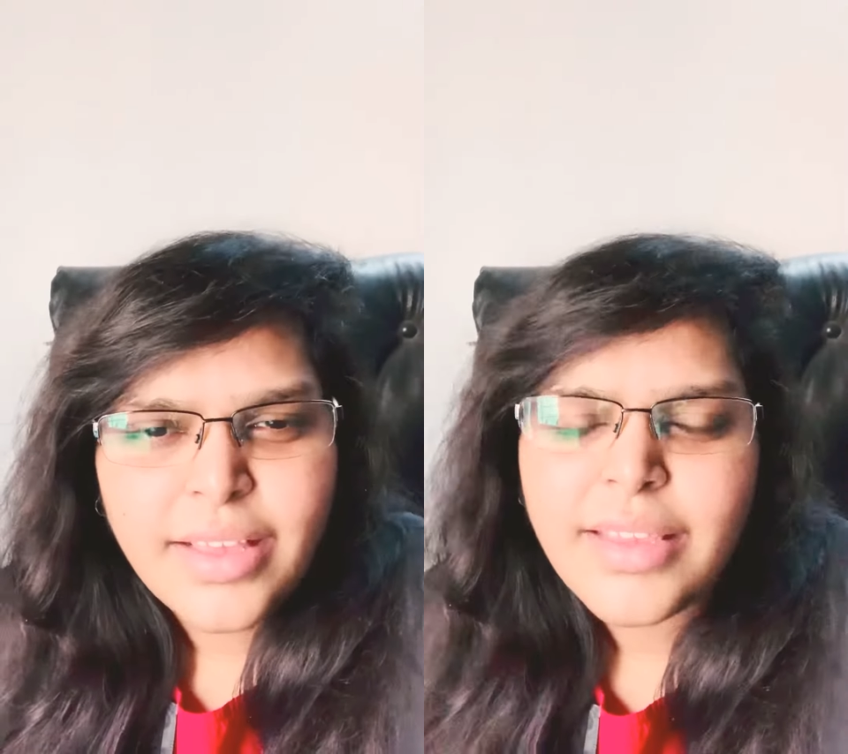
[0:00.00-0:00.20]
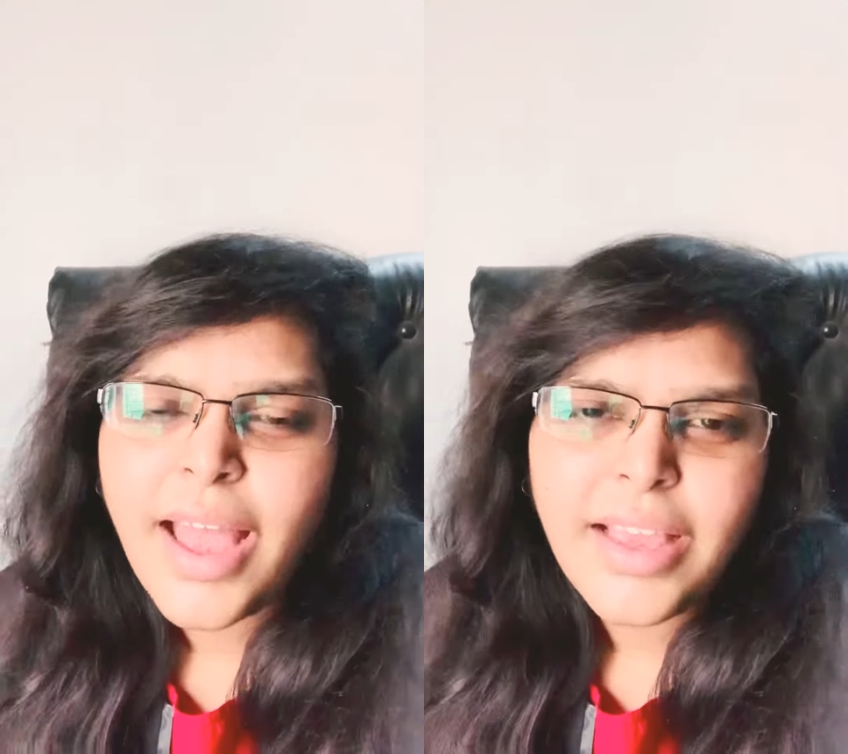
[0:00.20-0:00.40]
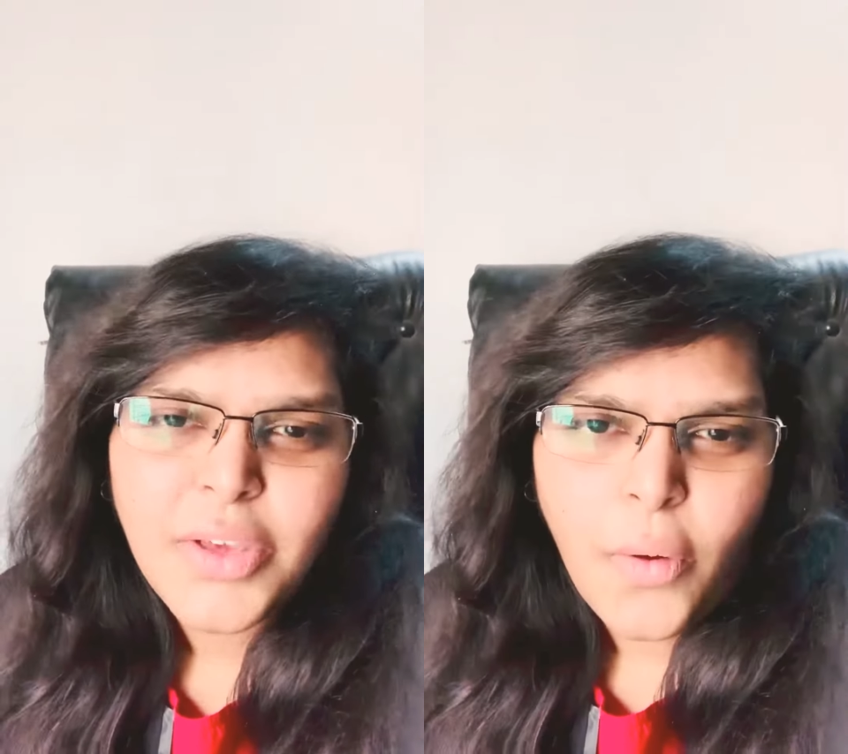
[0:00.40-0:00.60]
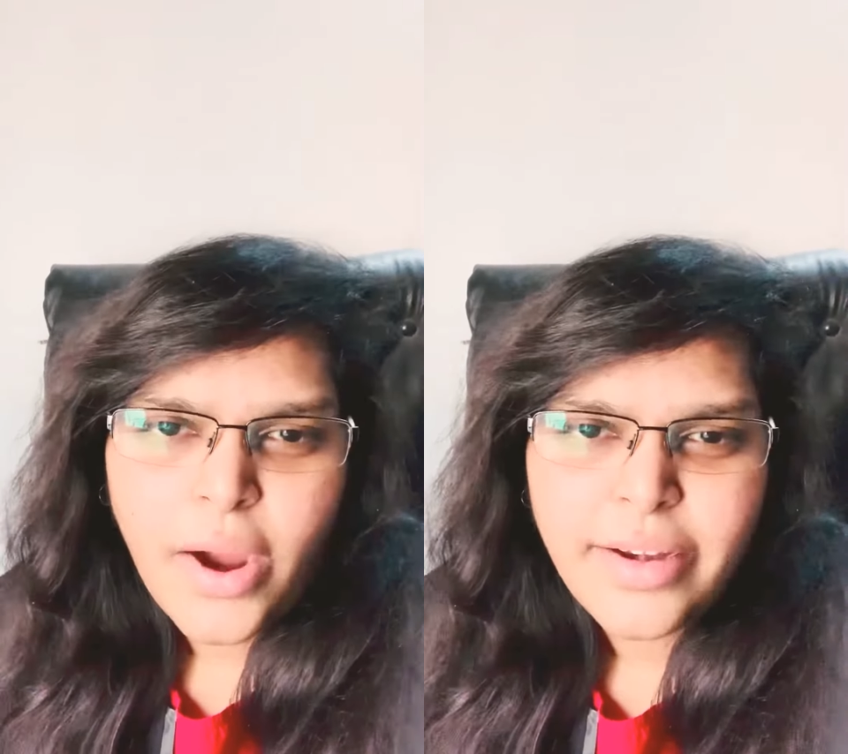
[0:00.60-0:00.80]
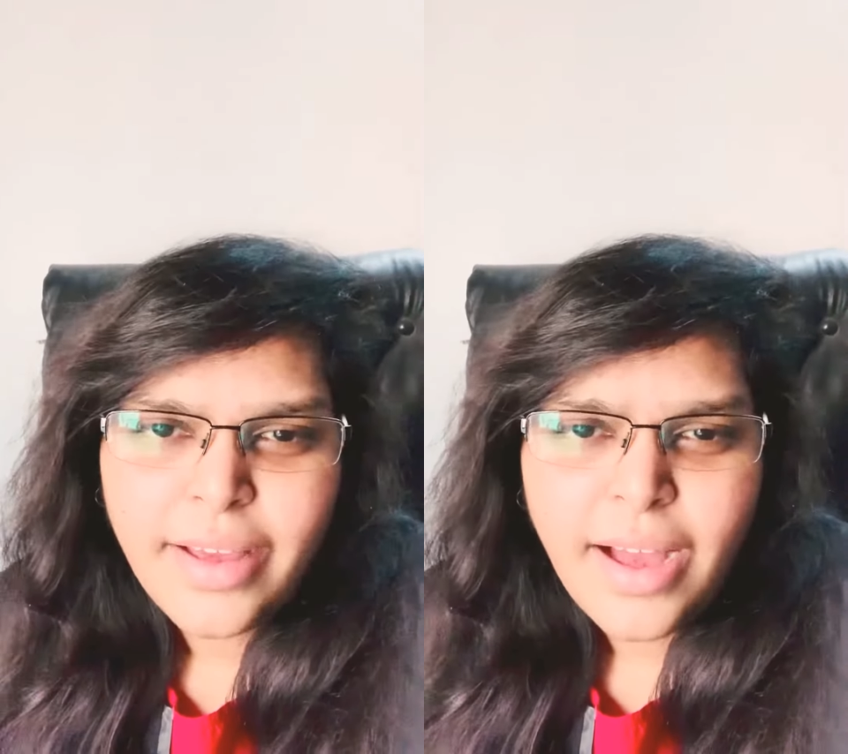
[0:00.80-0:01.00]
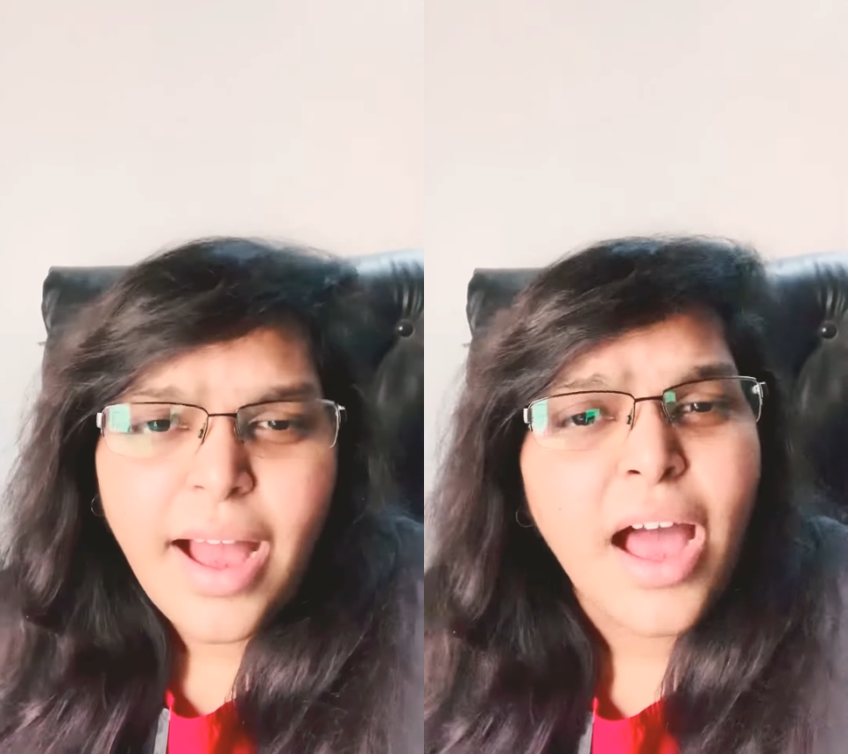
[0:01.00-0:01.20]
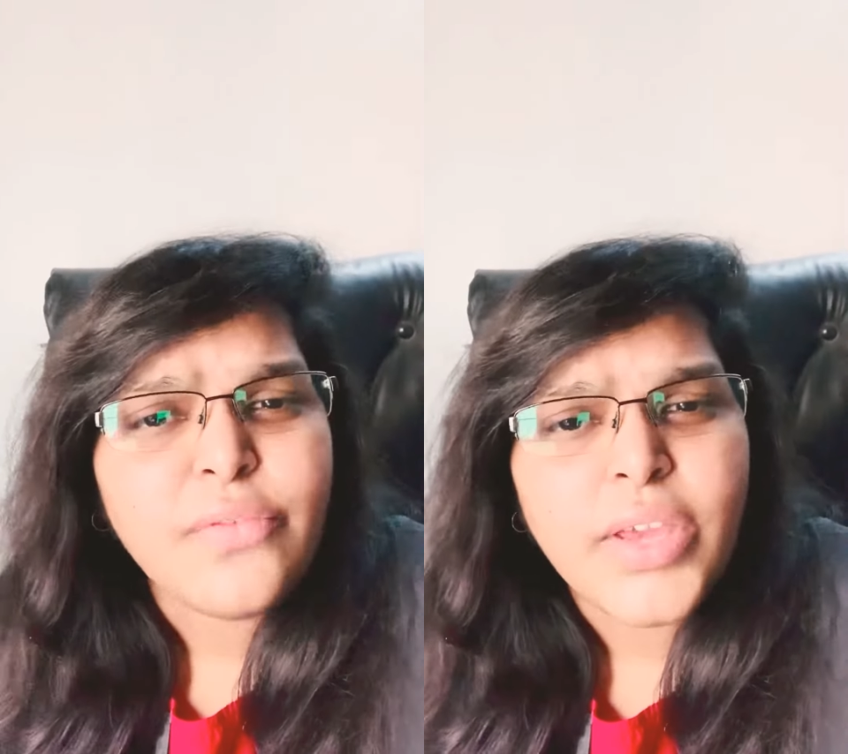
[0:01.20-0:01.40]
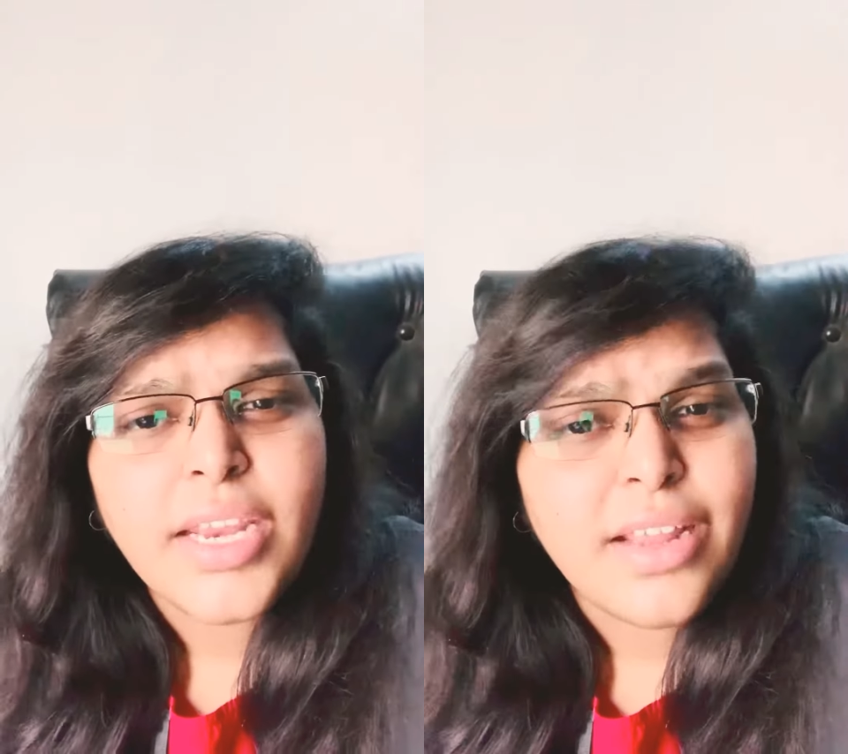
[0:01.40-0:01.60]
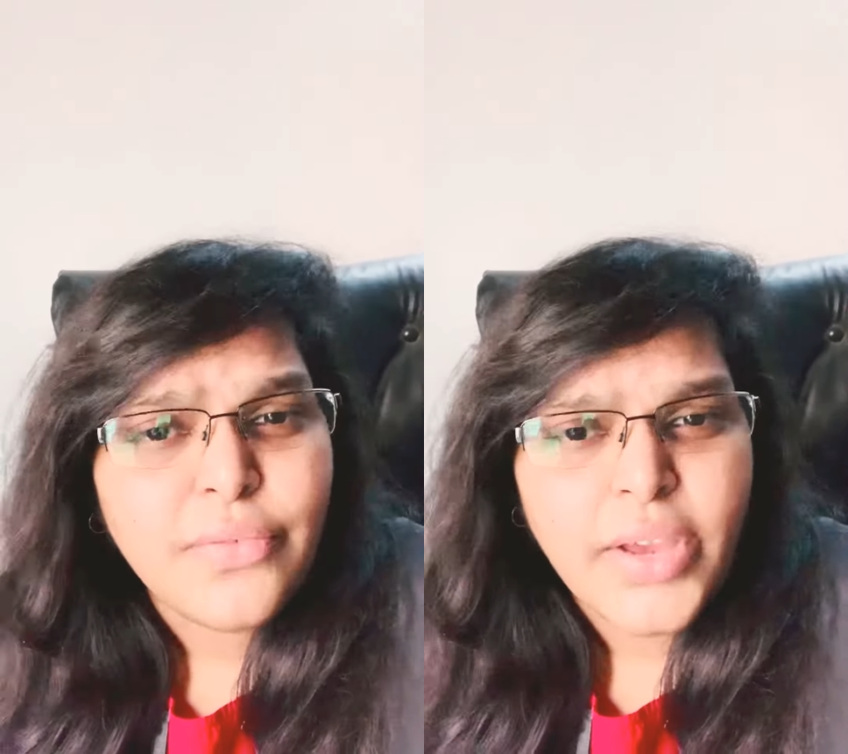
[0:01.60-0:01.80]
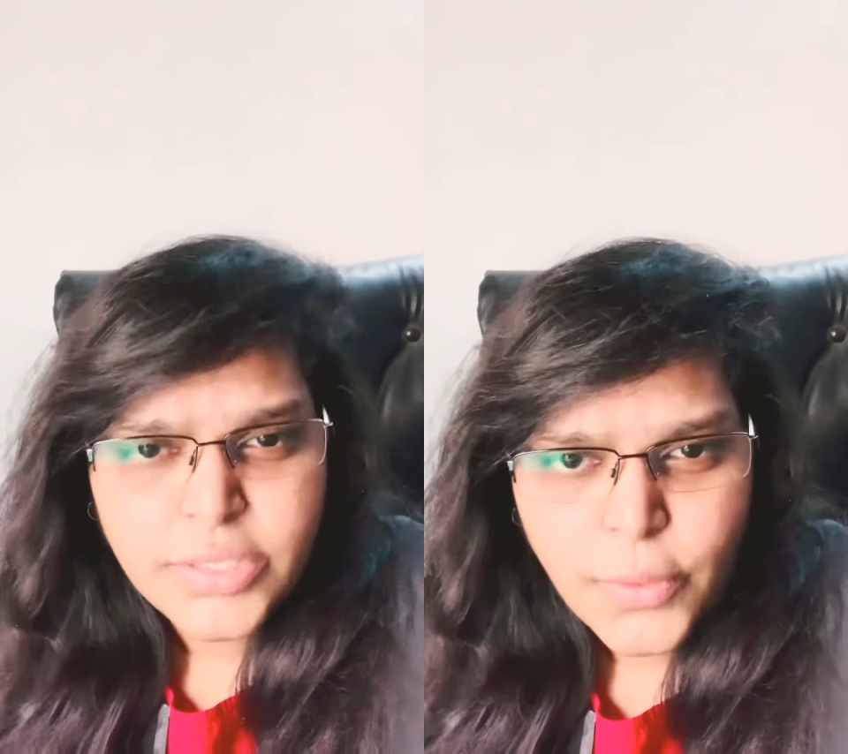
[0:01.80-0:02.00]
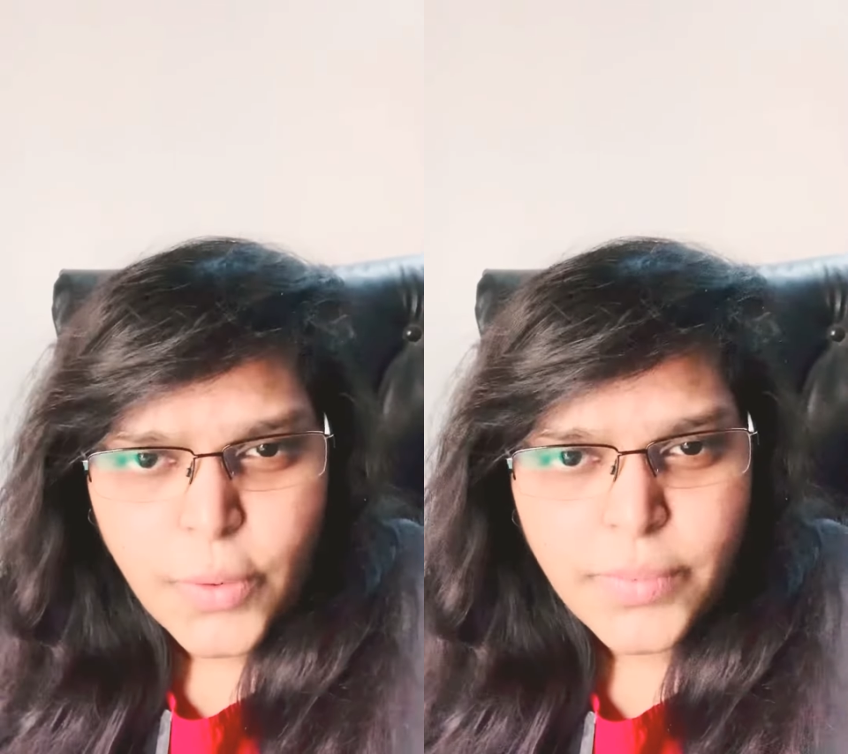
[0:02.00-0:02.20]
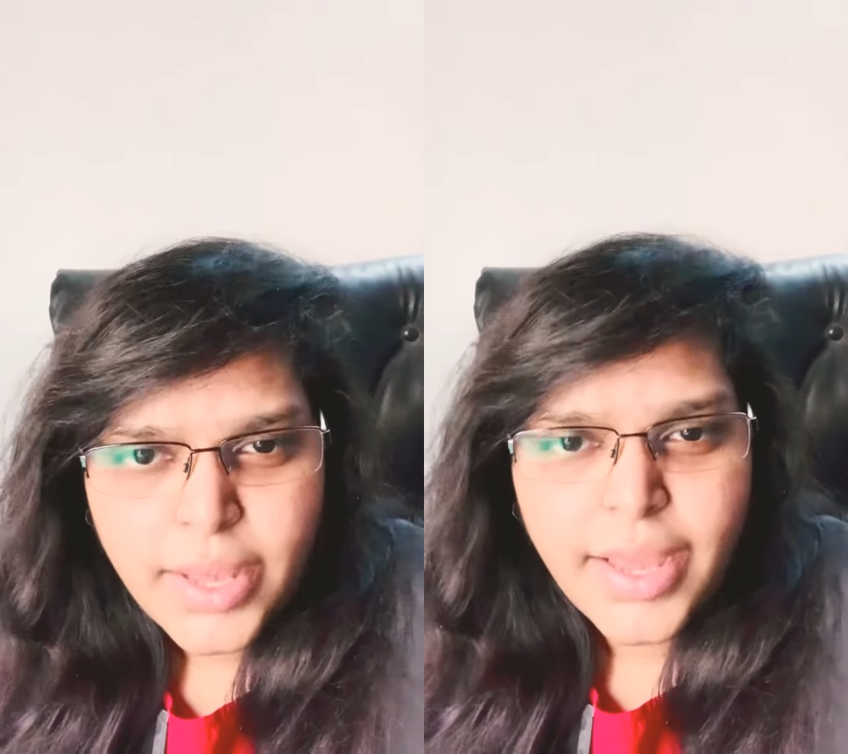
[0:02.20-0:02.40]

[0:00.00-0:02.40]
thank God, I have enough at home